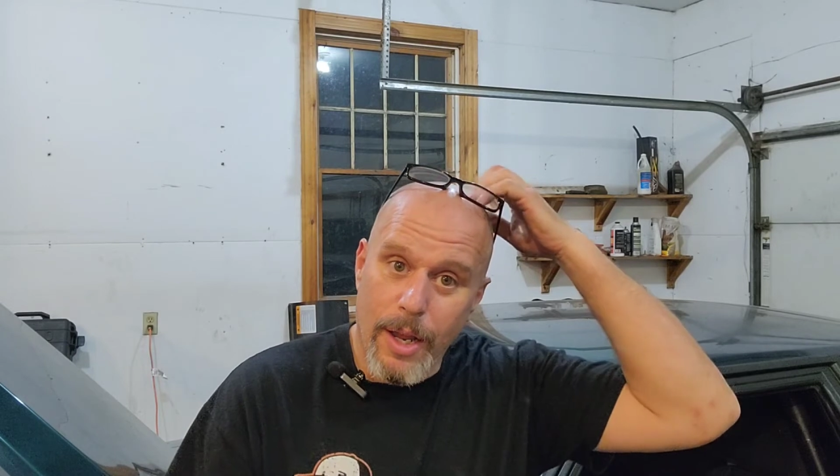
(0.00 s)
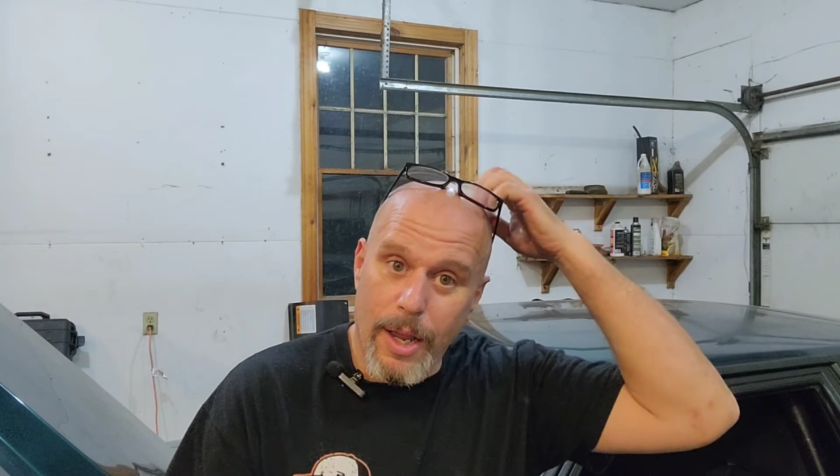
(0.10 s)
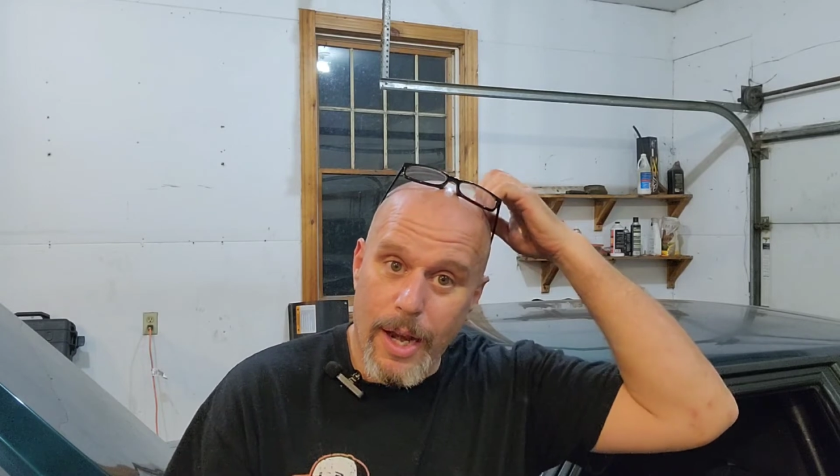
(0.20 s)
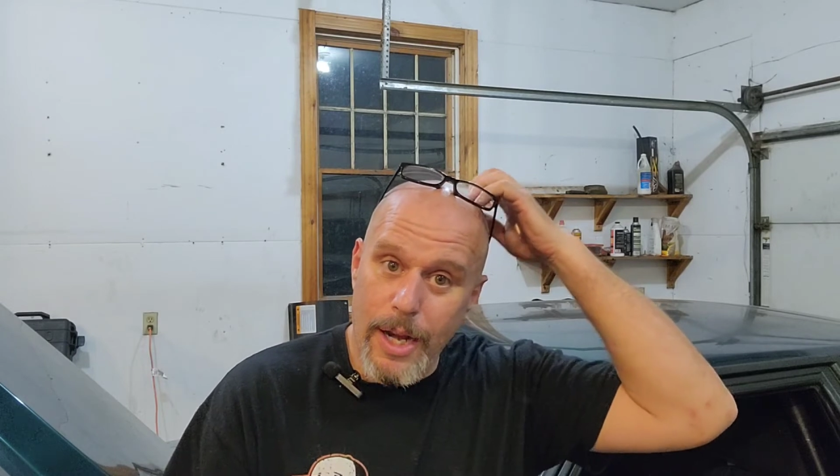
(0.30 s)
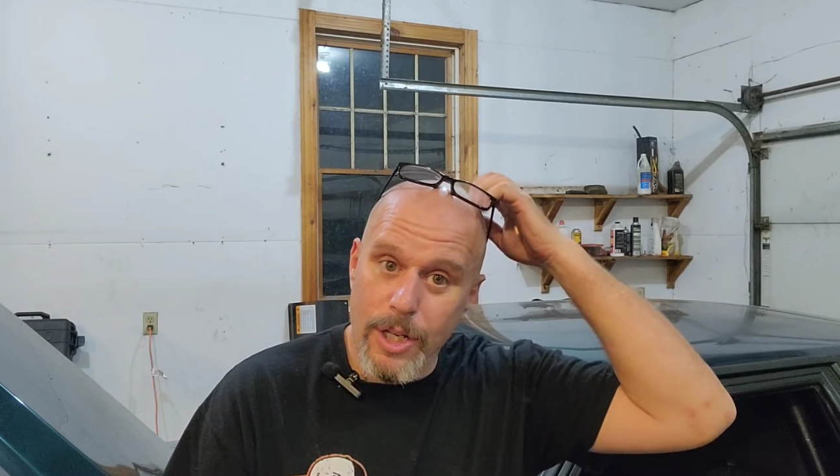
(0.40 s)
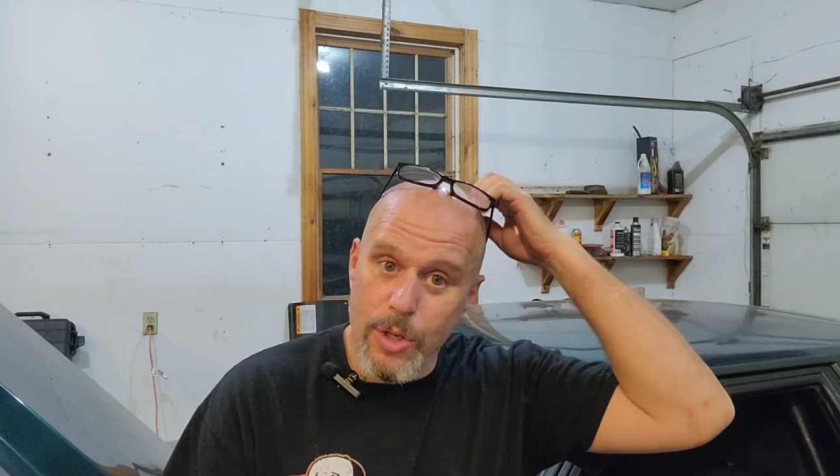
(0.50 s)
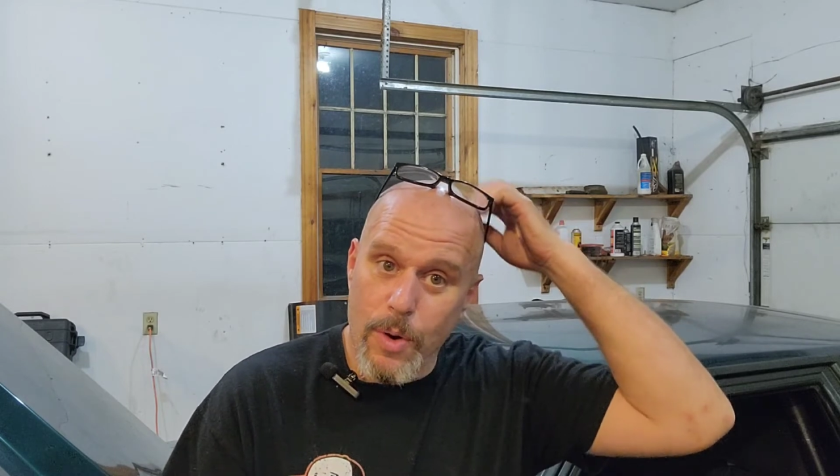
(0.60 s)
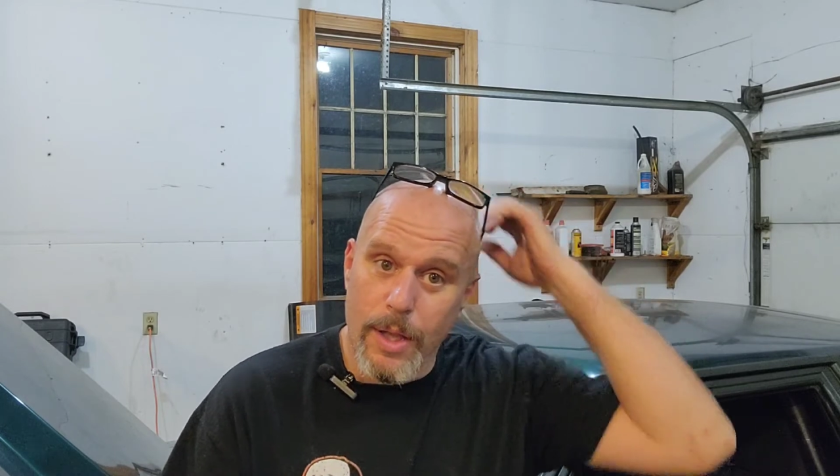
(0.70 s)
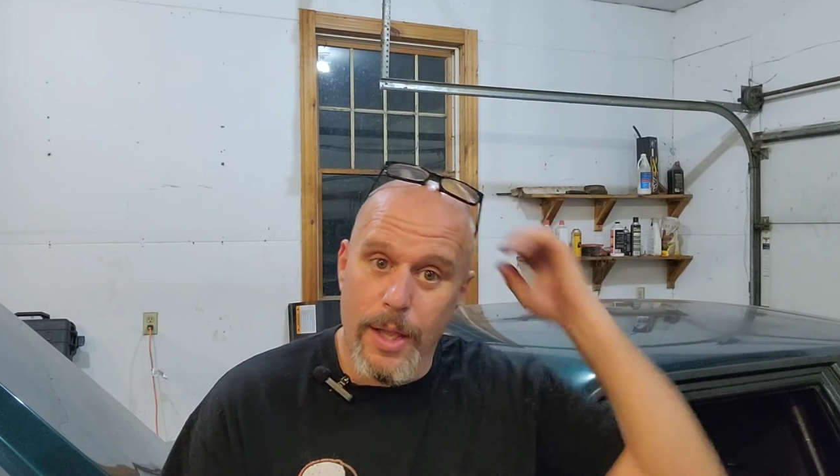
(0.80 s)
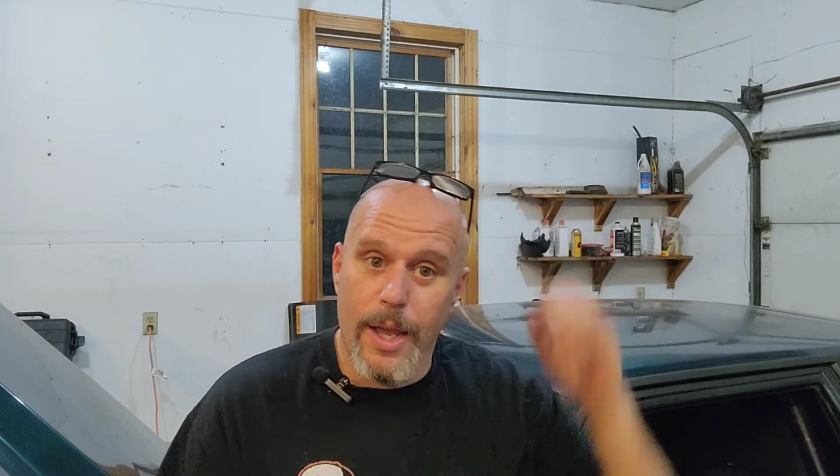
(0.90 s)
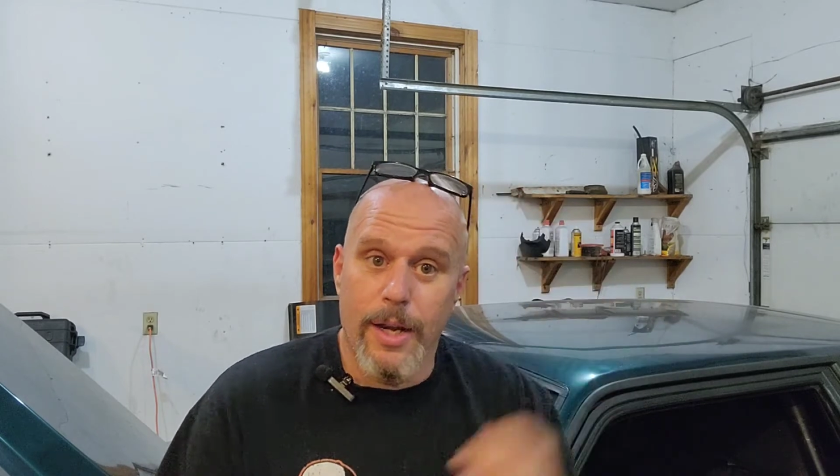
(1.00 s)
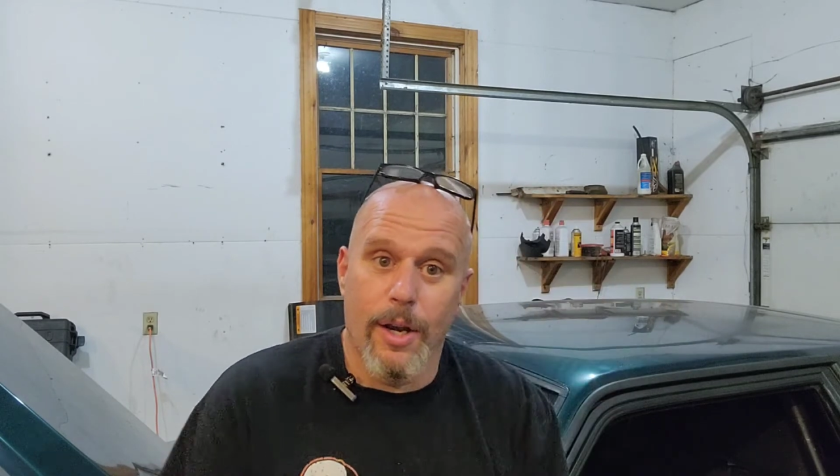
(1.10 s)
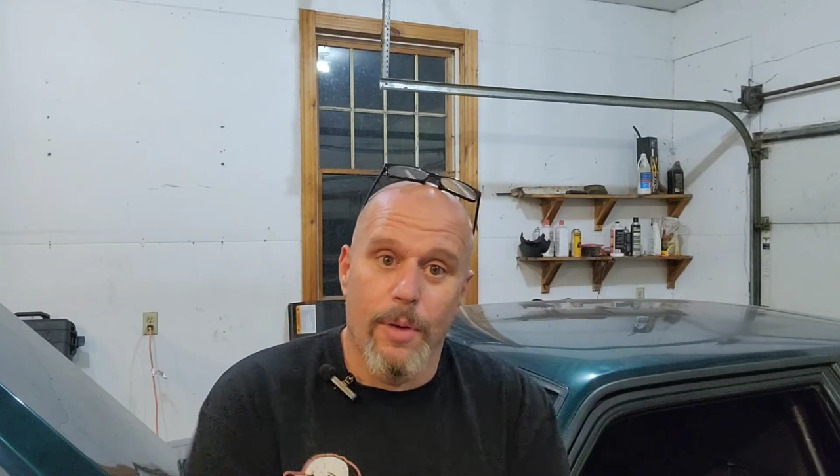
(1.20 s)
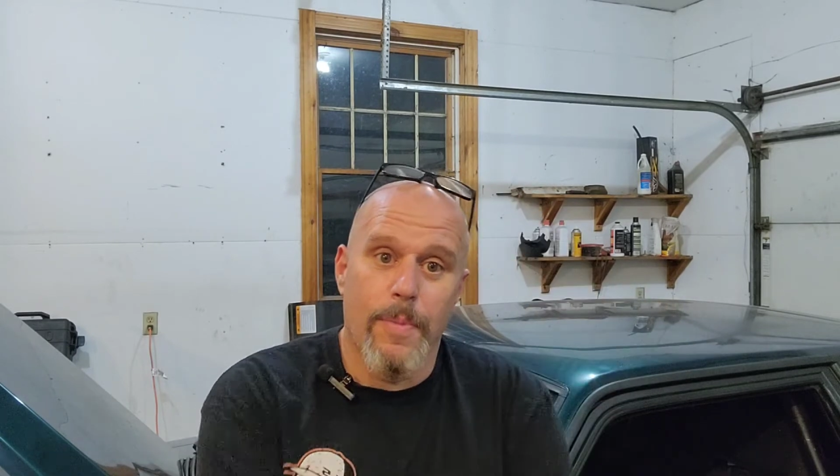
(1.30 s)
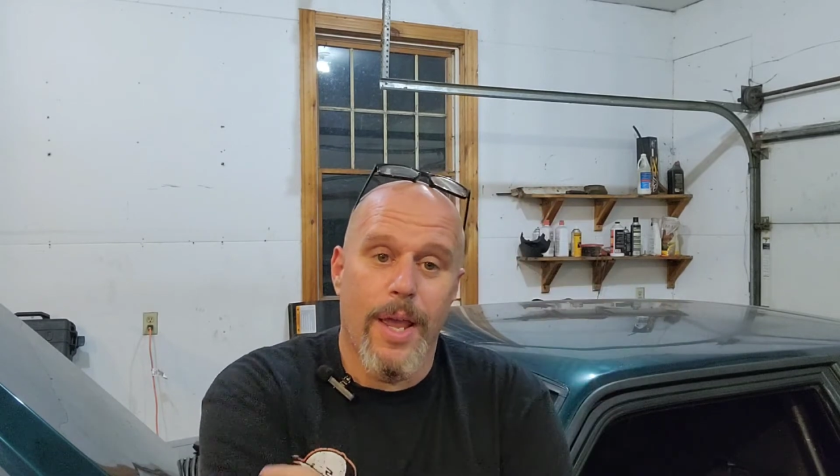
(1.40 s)
and anti-squat line,
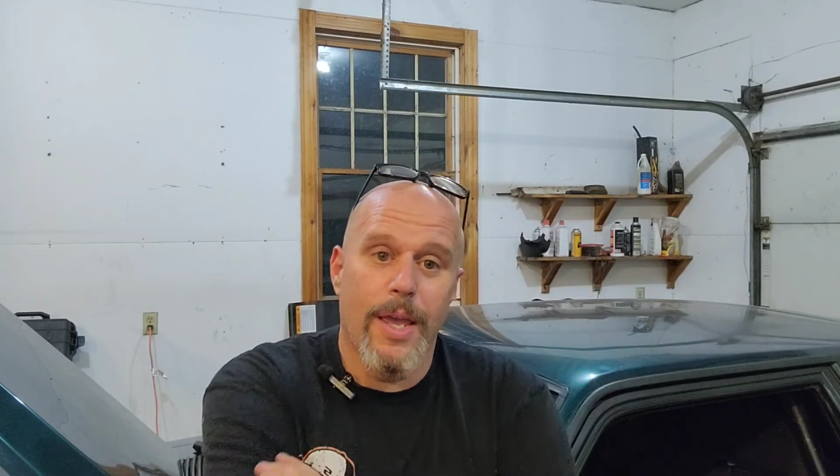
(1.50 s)
and on my